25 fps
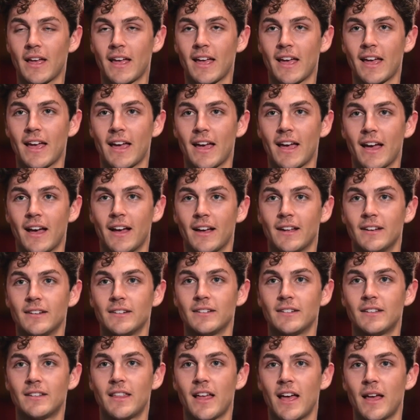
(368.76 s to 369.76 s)

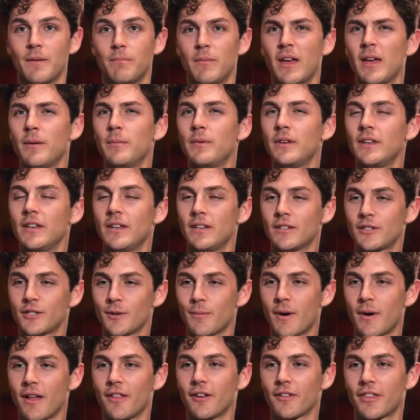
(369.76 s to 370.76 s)
And then maybe
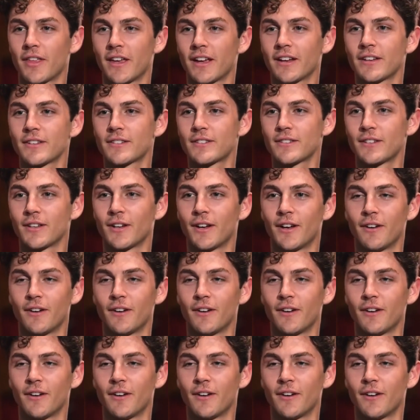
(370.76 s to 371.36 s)
some other things.